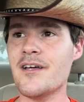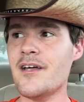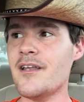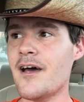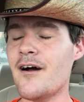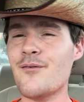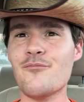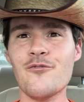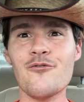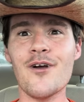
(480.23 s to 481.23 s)
And now I'm
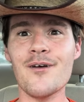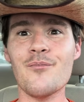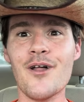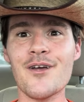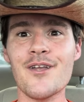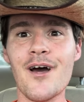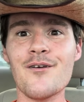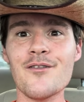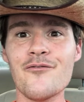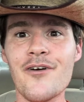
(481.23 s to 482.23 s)
blanking
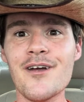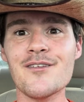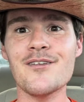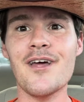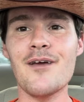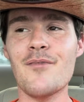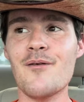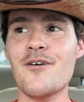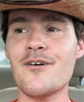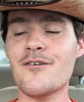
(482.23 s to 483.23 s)
out on the Fanta name.
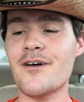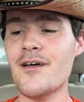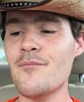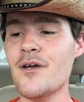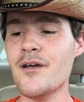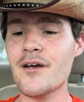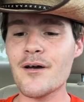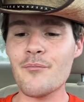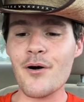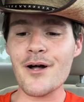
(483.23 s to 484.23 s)
Maybe it'll hit me.
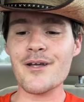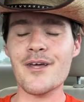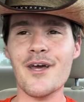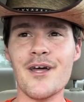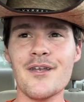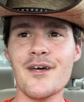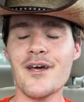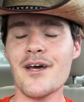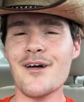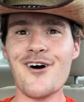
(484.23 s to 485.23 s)
But again,
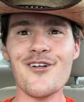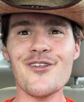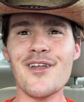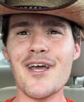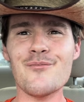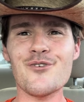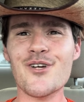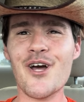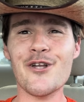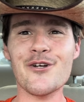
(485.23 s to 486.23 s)
all the names are
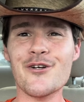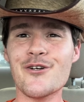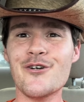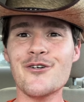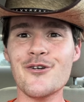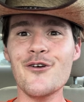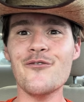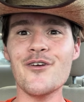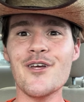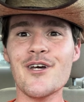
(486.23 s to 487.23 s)
kind of
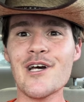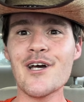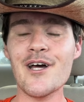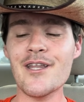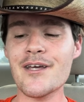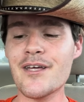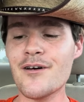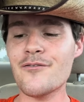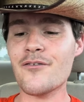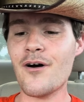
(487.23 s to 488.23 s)
goofy, and they
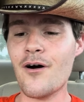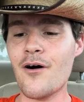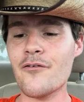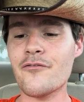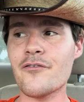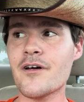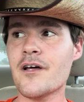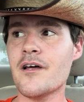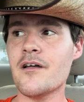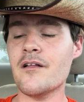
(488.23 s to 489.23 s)
give off
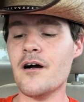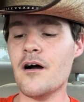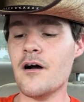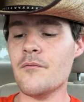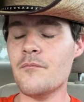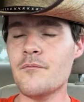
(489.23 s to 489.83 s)
um,